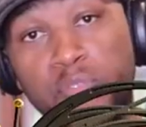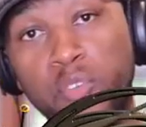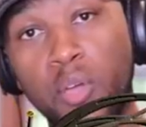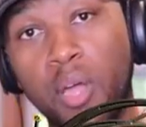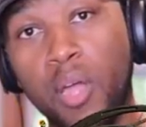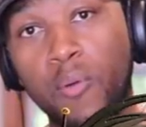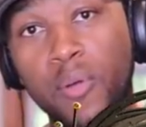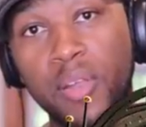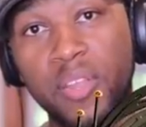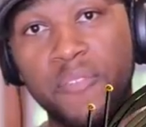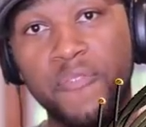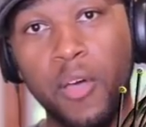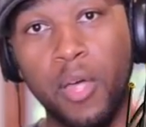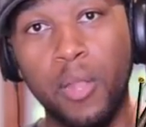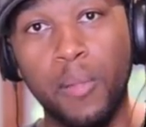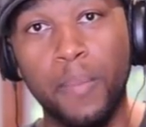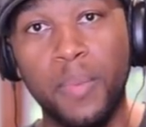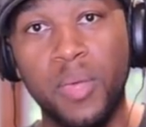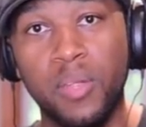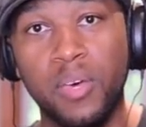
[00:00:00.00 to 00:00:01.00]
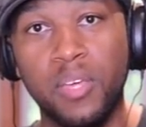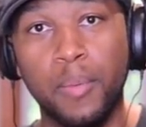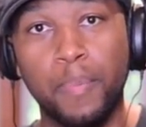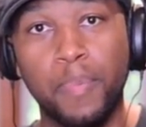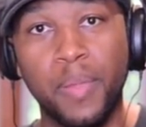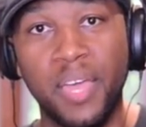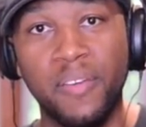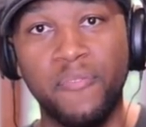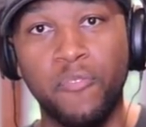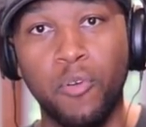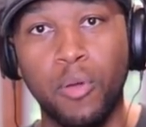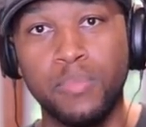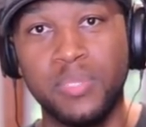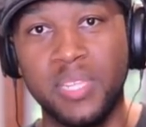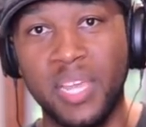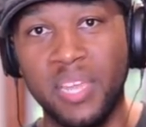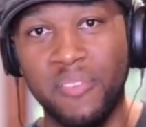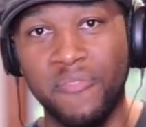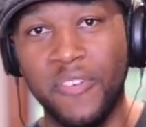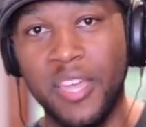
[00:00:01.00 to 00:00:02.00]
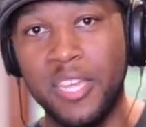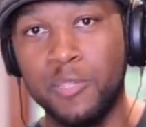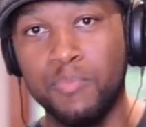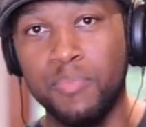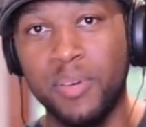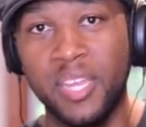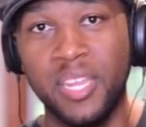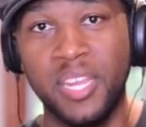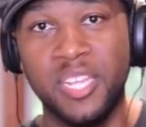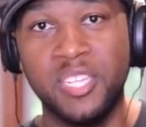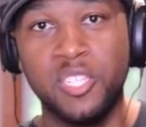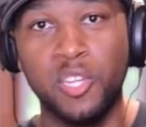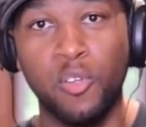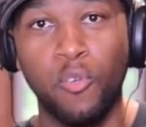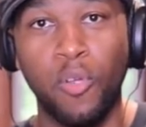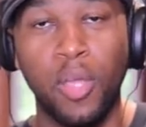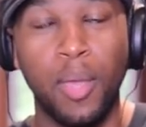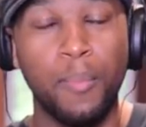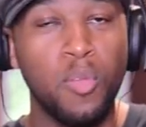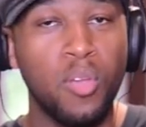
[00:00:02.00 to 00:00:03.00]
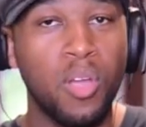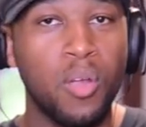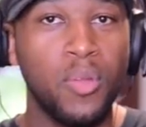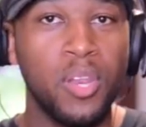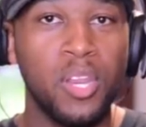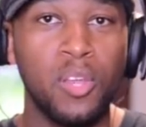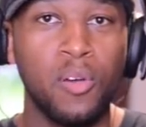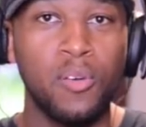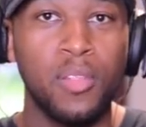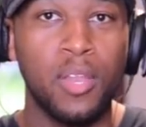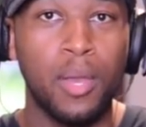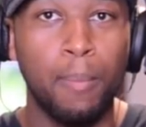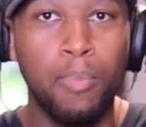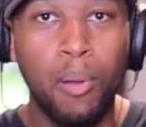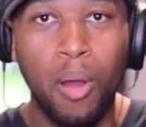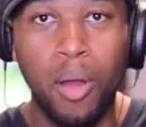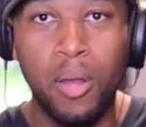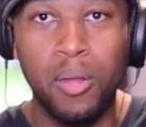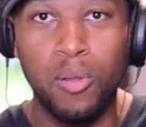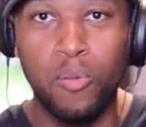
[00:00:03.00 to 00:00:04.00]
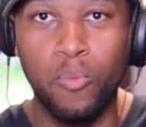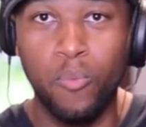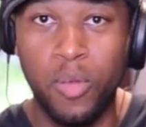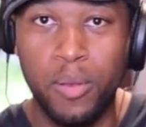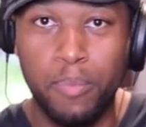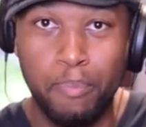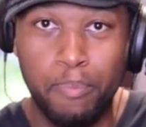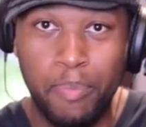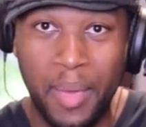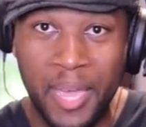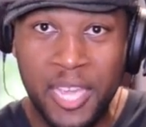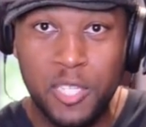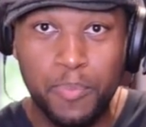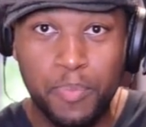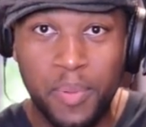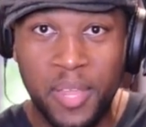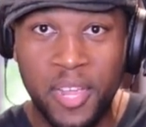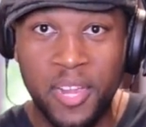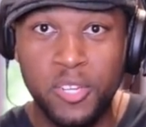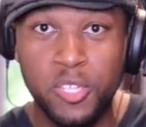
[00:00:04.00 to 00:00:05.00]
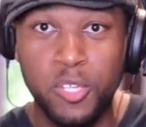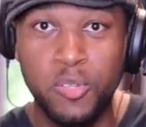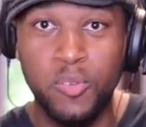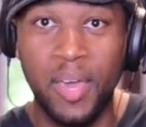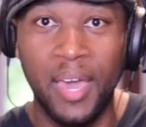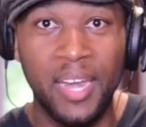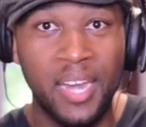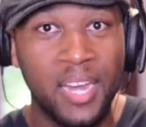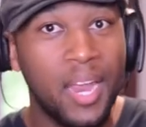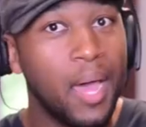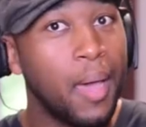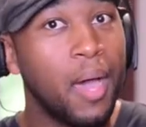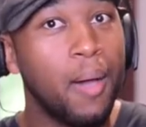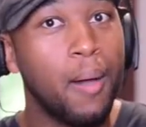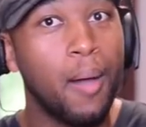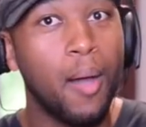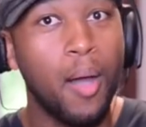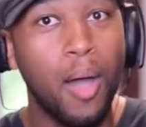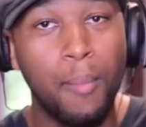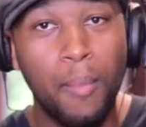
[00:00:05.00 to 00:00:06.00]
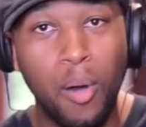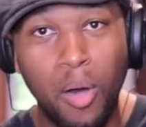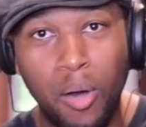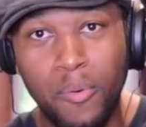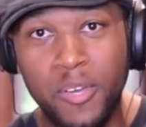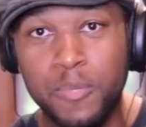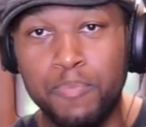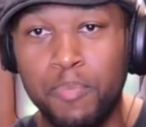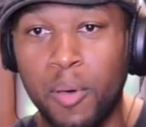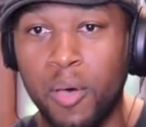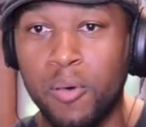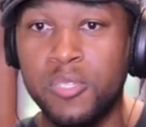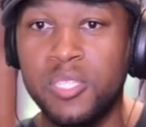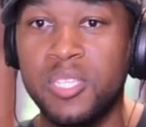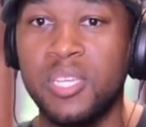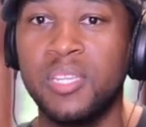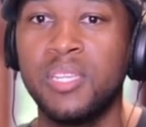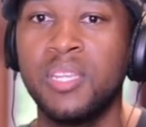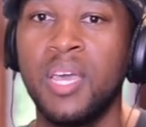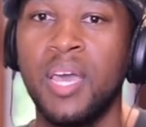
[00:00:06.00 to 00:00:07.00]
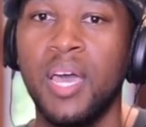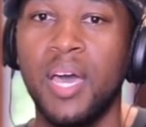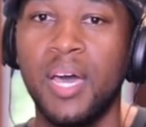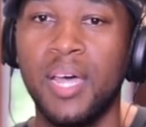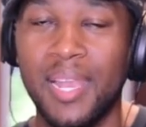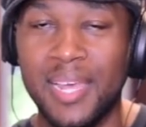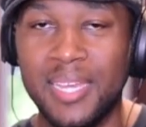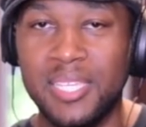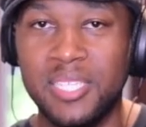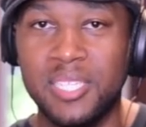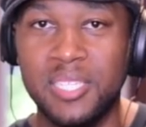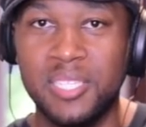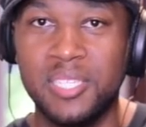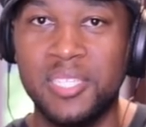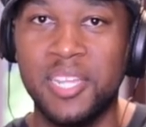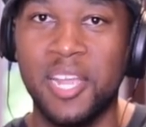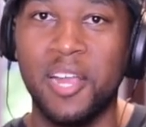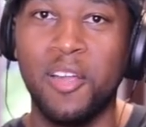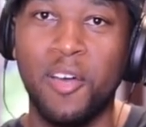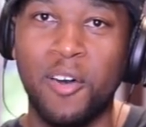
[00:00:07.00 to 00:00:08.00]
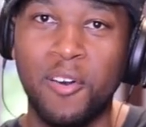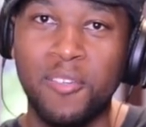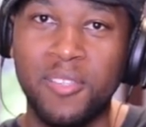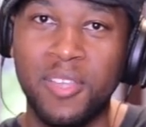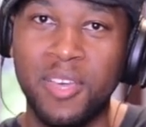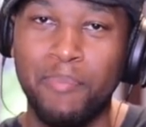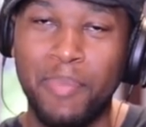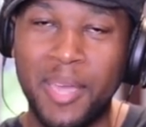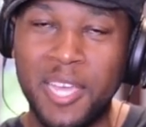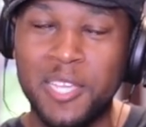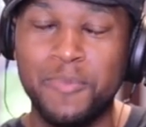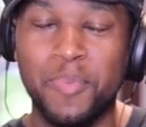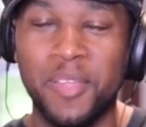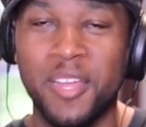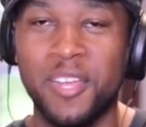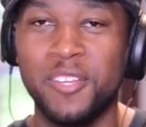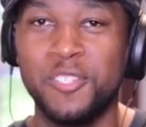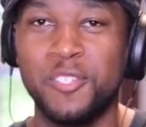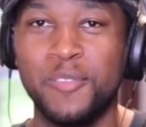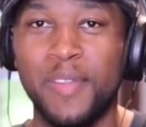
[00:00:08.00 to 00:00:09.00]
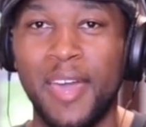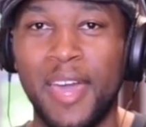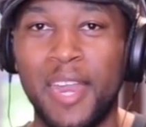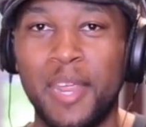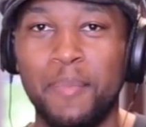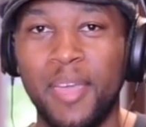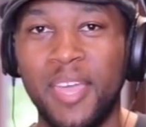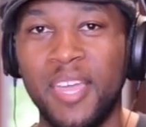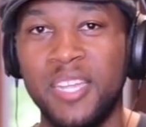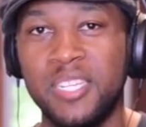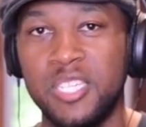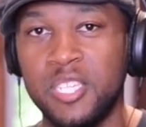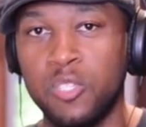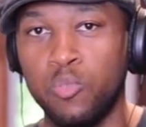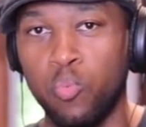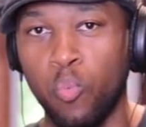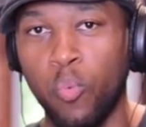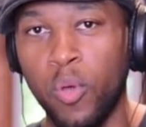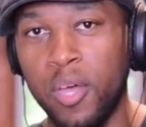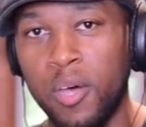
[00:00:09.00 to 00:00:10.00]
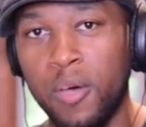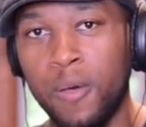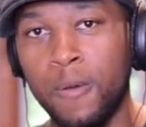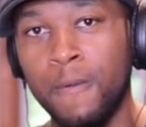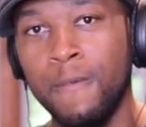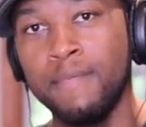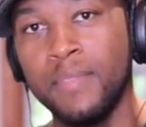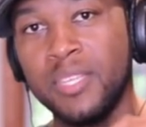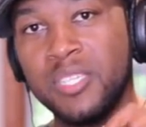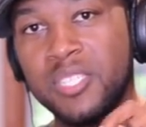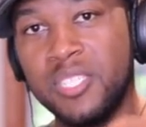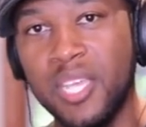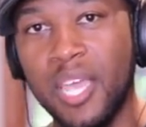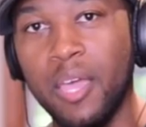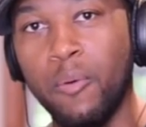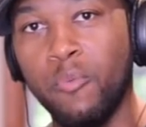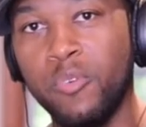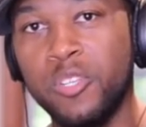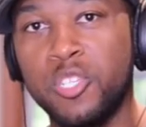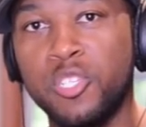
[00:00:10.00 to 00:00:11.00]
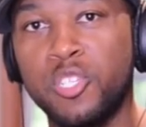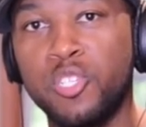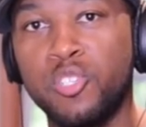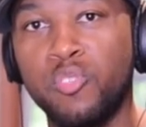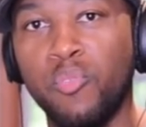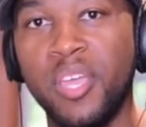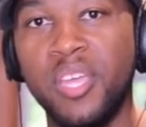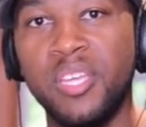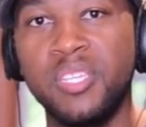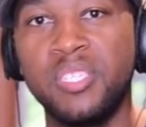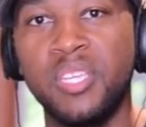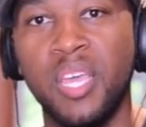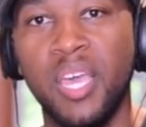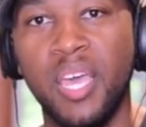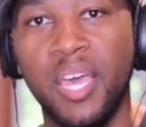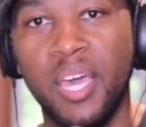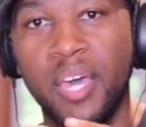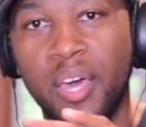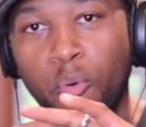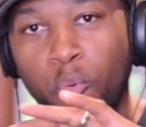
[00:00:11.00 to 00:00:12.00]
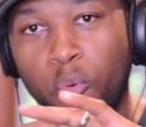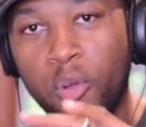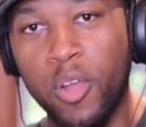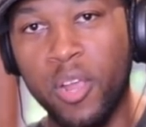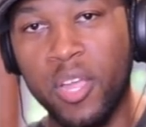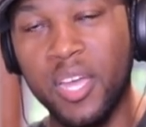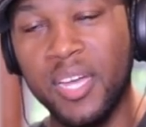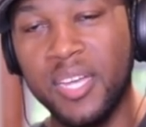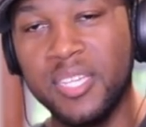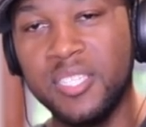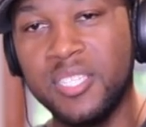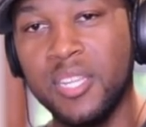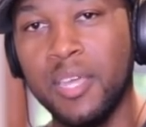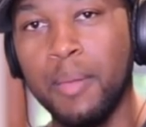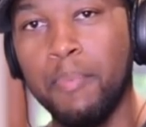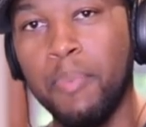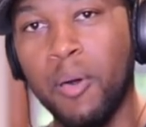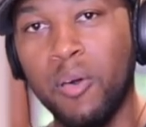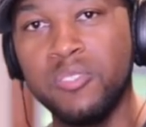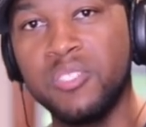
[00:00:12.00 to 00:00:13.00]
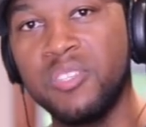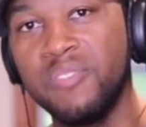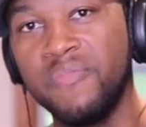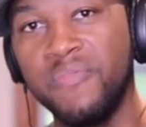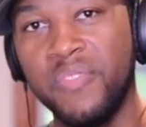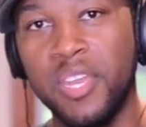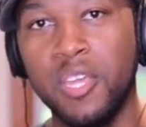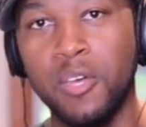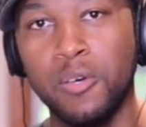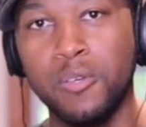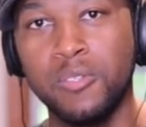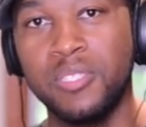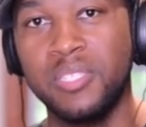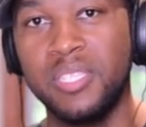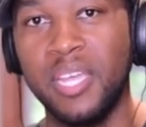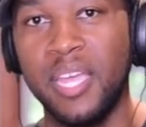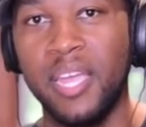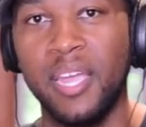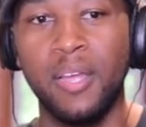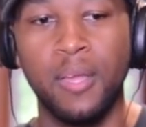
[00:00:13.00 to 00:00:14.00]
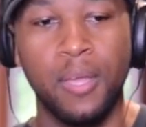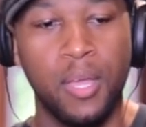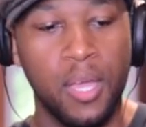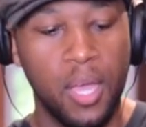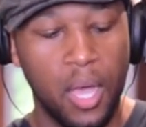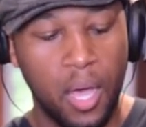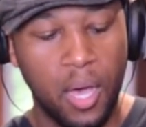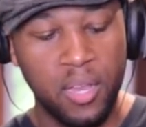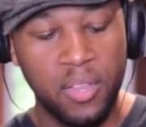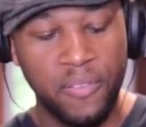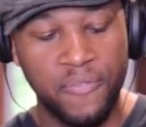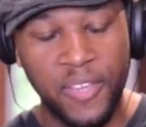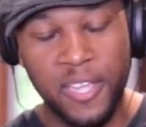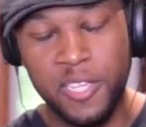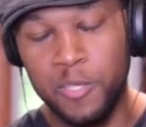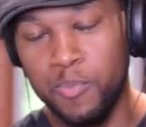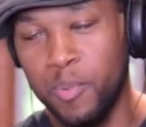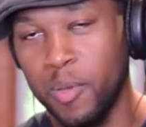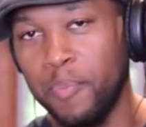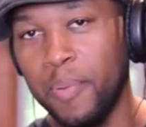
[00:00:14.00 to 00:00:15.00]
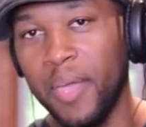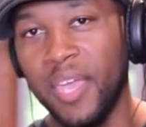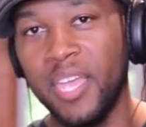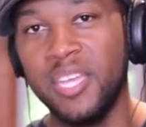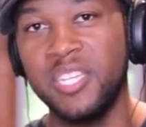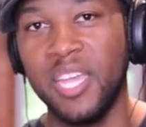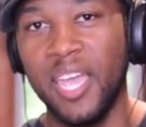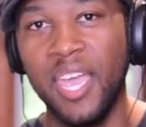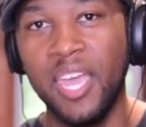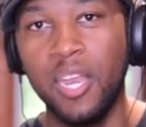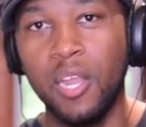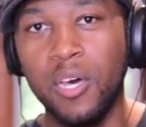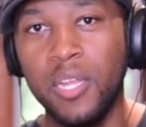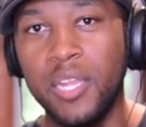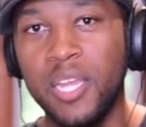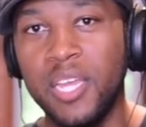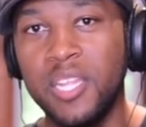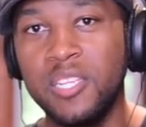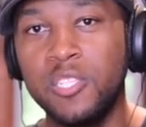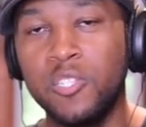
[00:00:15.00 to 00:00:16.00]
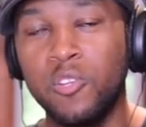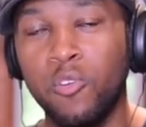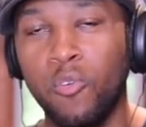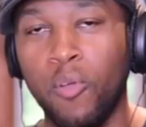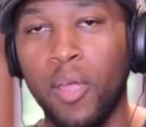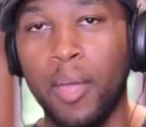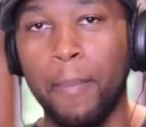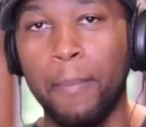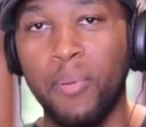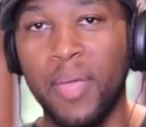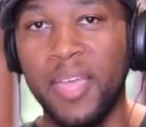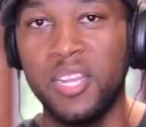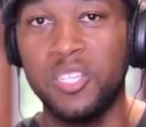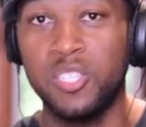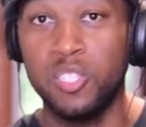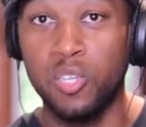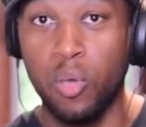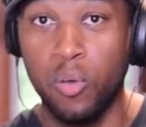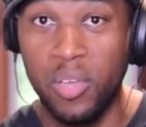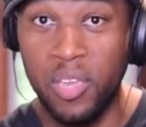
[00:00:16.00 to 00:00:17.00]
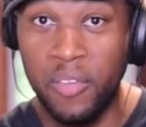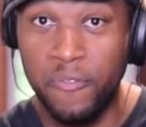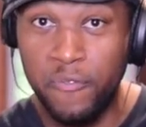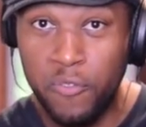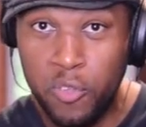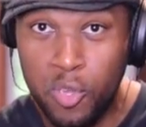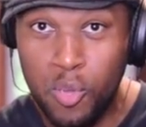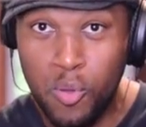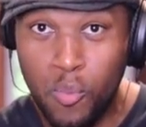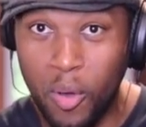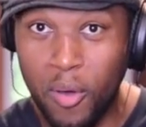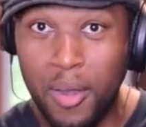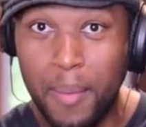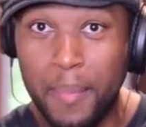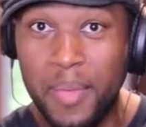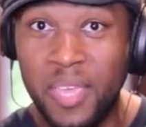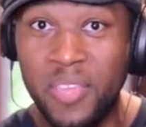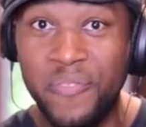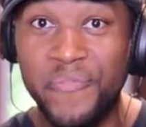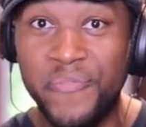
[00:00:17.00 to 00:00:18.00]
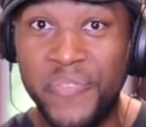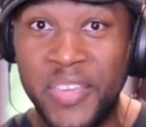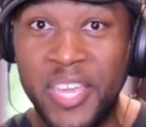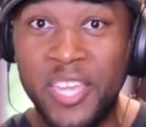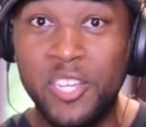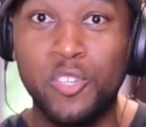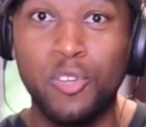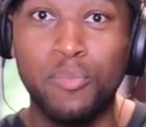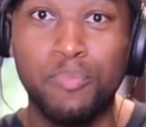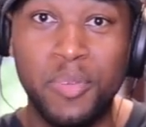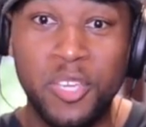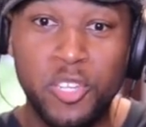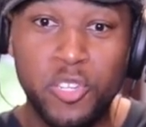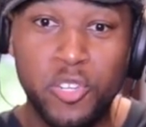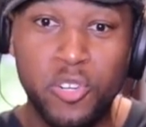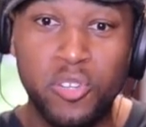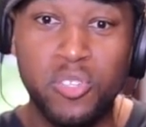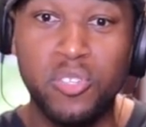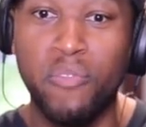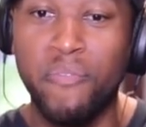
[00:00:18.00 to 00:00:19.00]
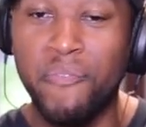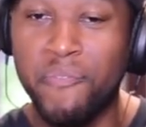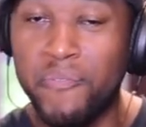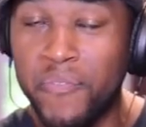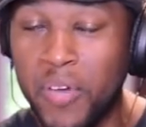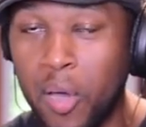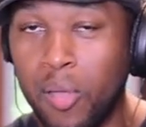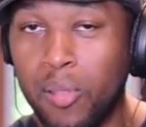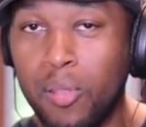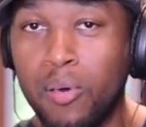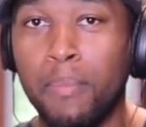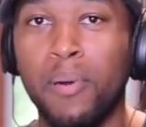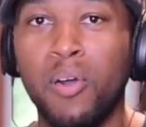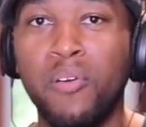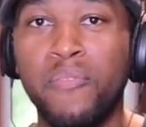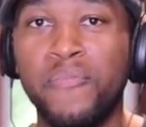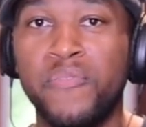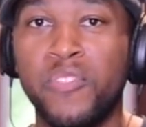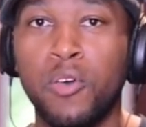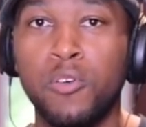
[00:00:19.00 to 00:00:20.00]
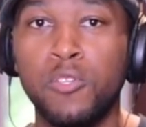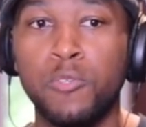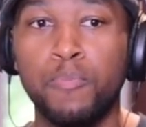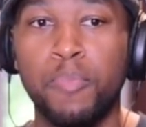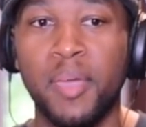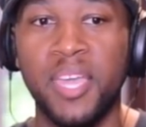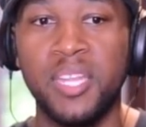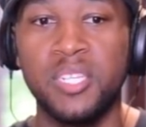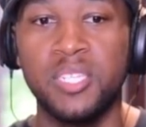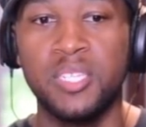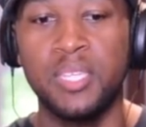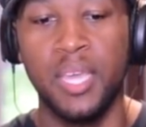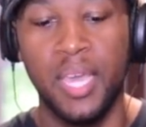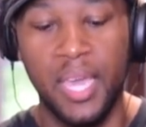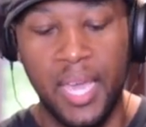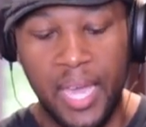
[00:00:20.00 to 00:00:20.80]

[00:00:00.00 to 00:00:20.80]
if you already follow me on other platforms like Facebook and Instagram, you already know that I'm partnered with Bass Players United. I'm always posting lessons there on the Bass Players United page as well. Say It With Your Strings. We're constantly posting videos there on the Facebook page and on the Instagram page. So if you want to be featured, be sure to follow both those pages